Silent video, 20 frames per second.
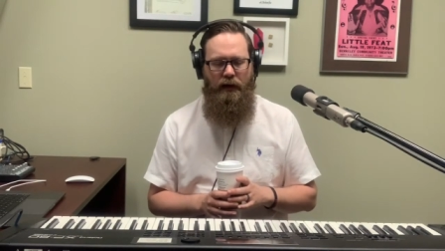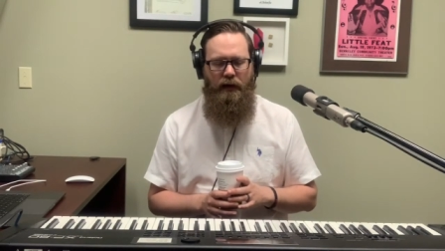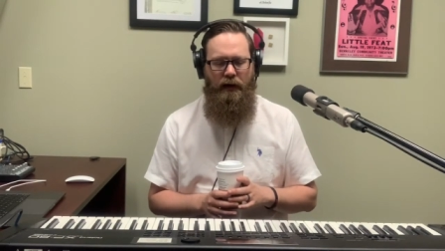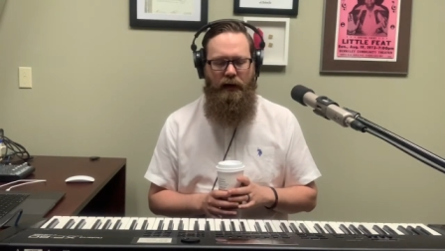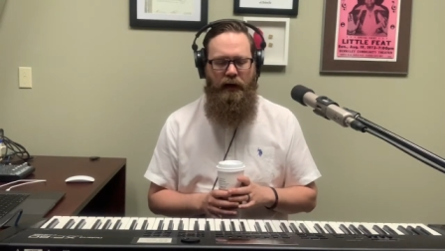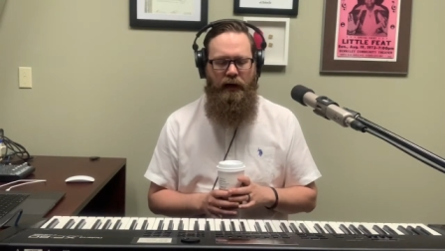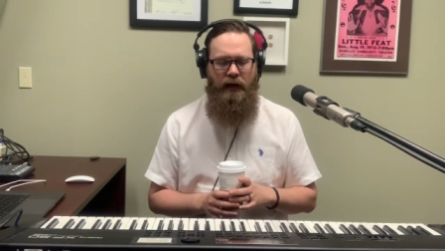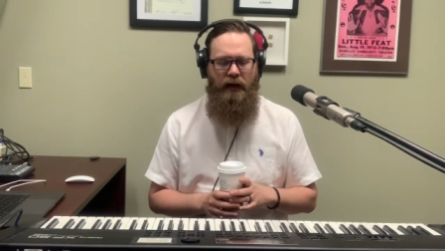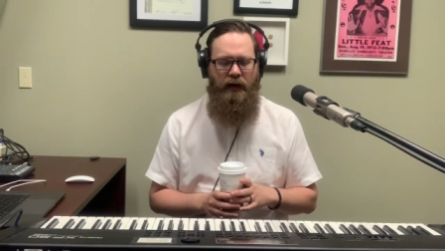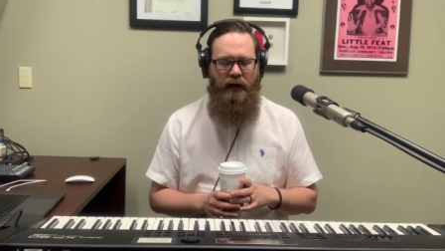
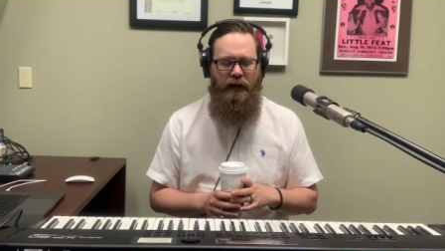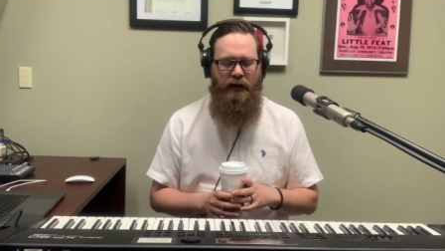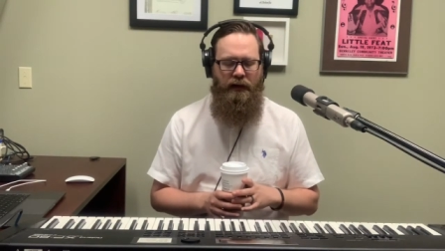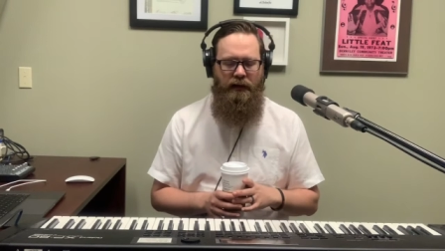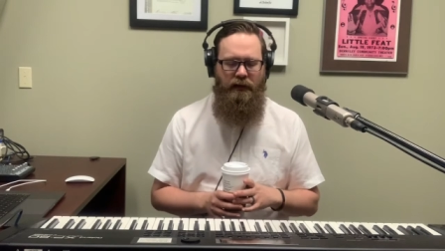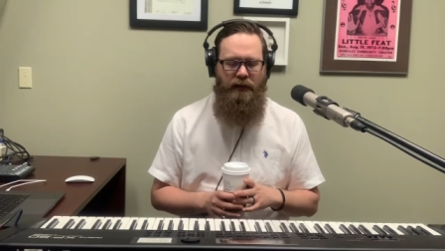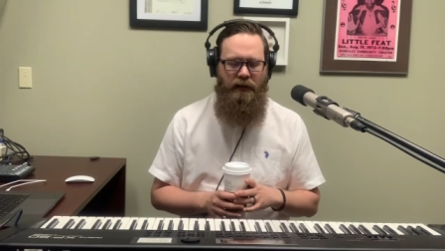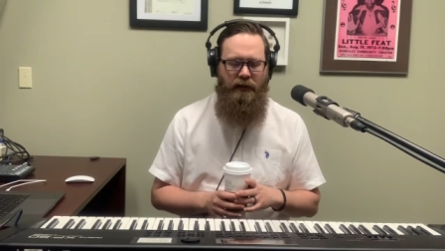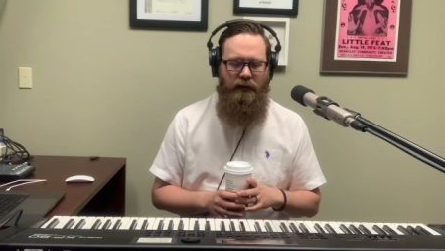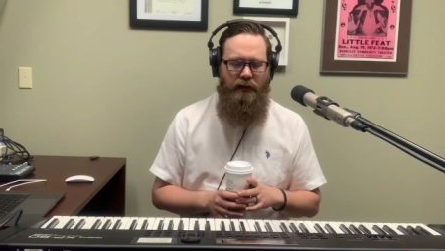
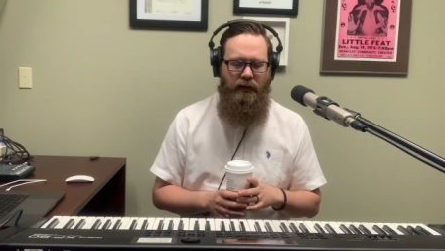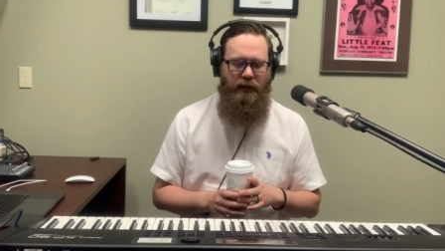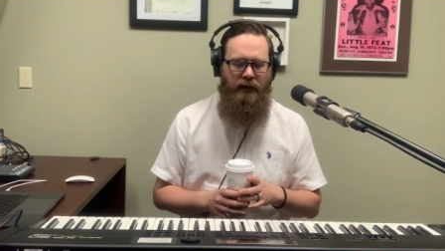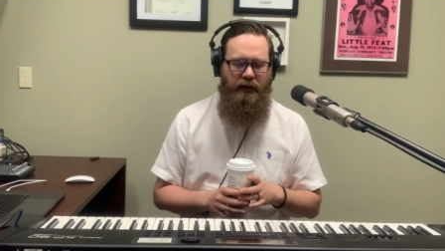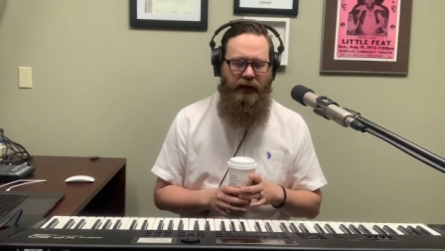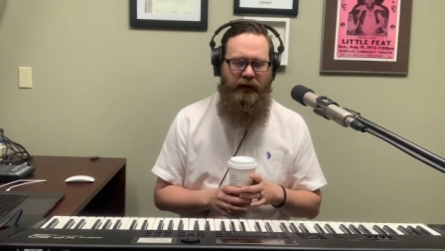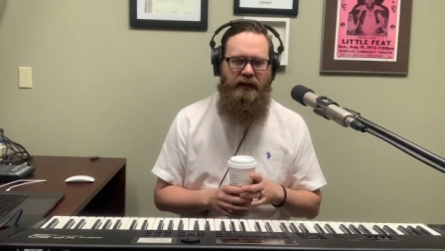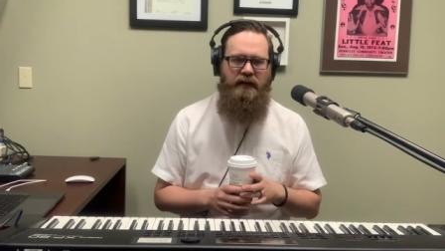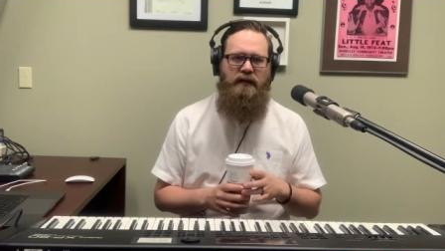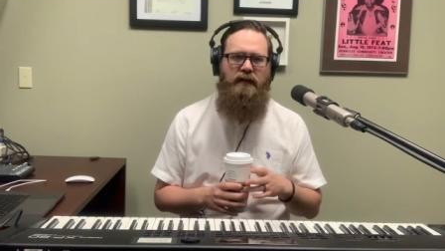And
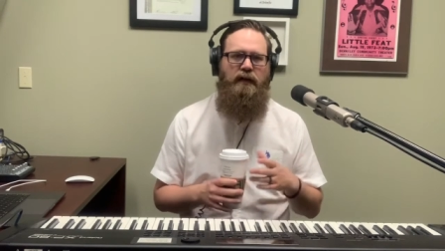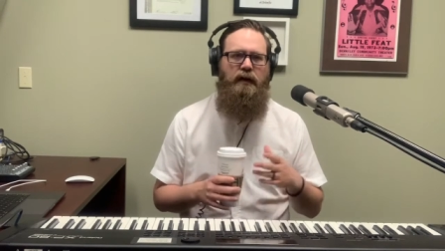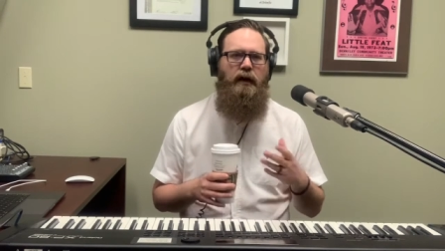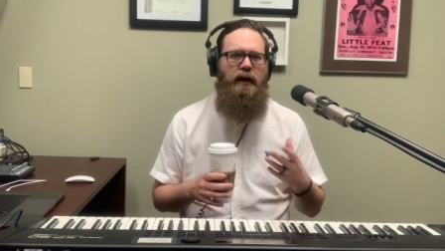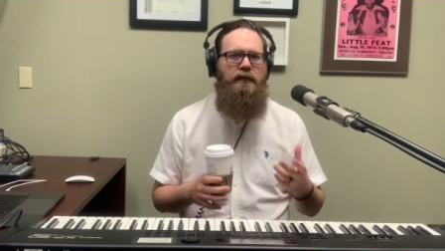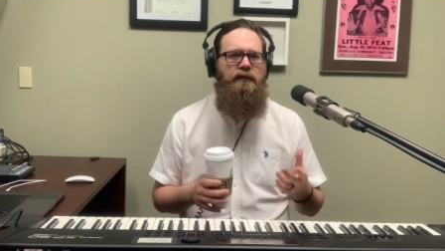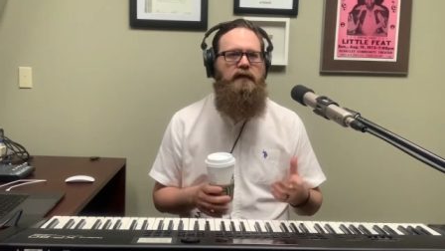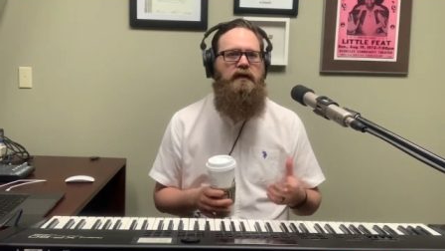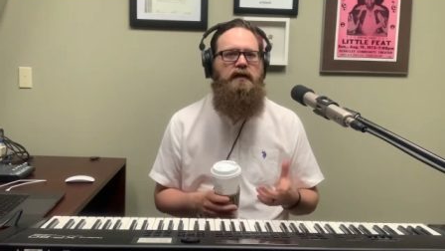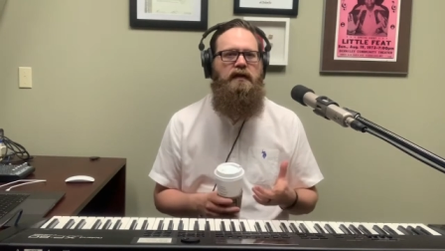as the
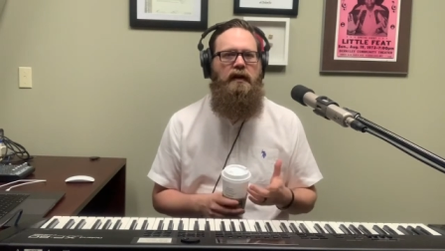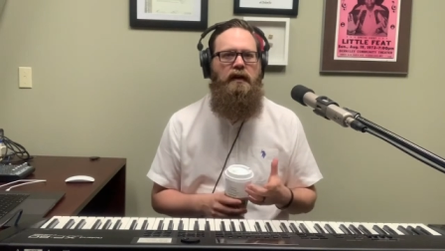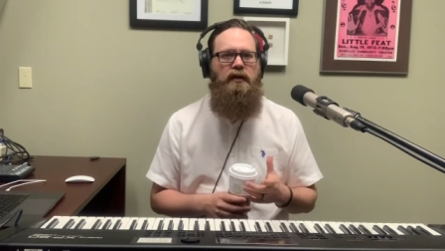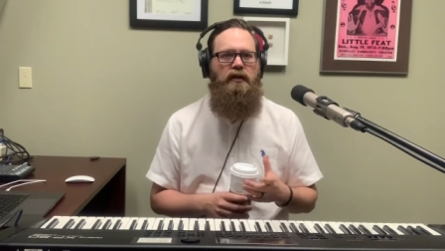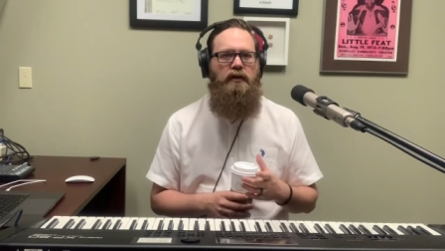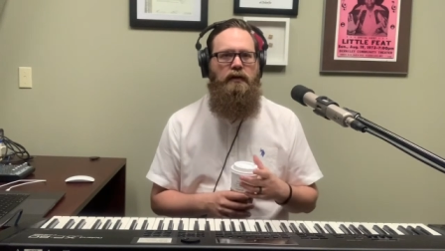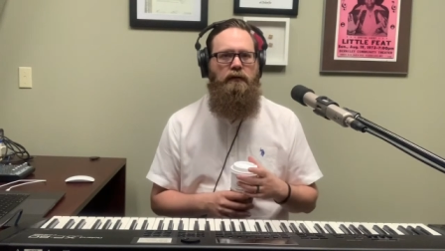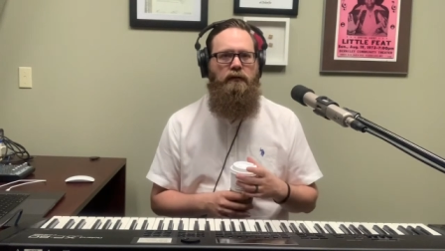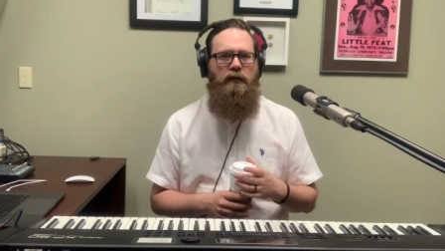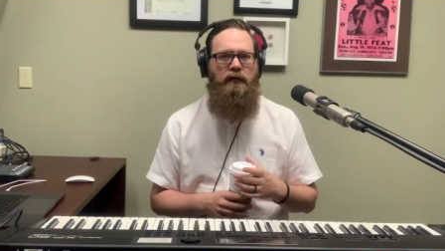
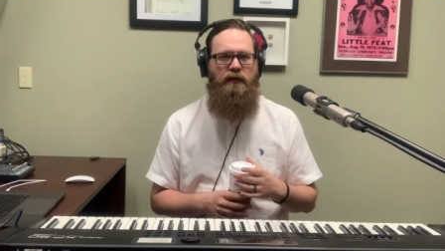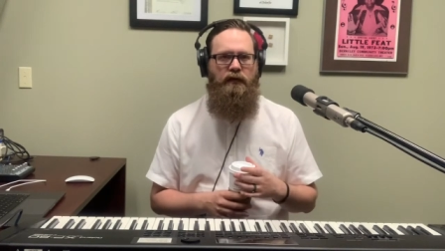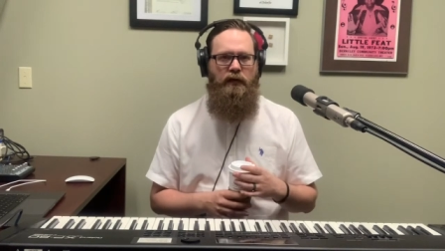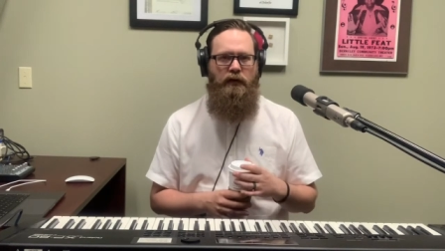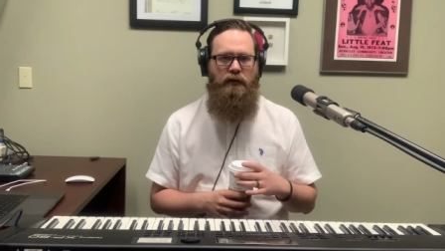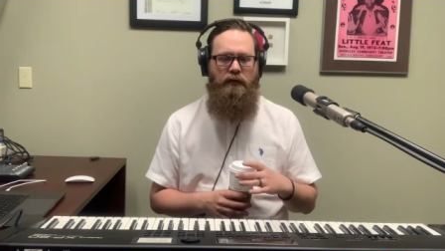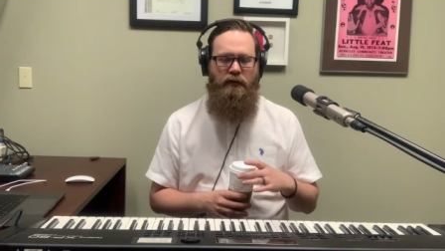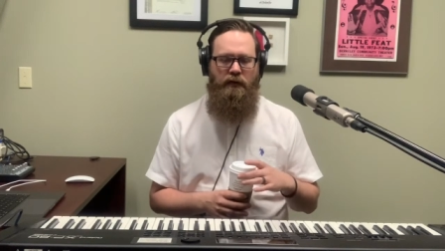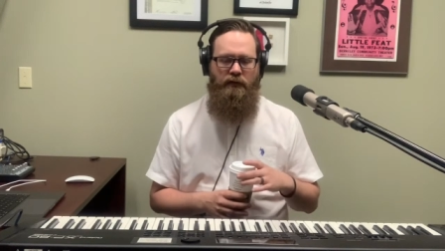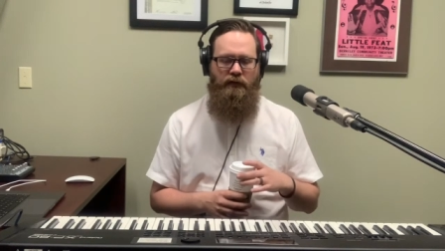conversation went
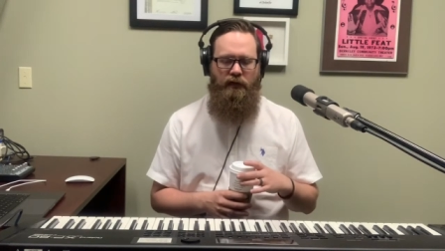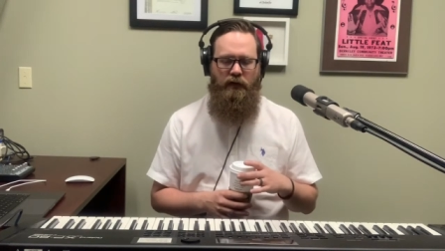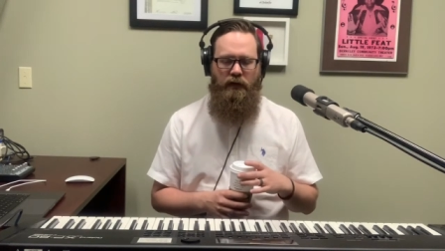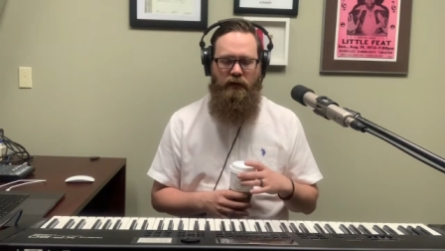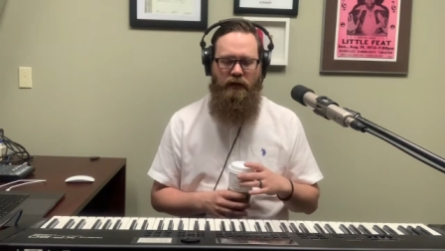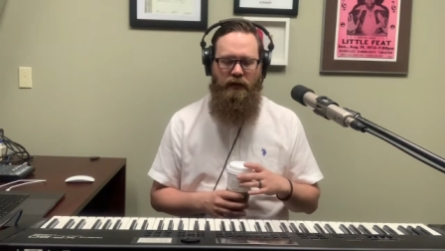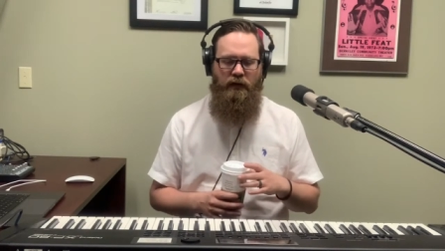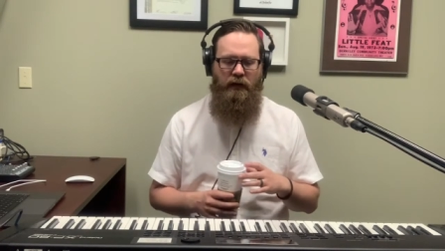further and further,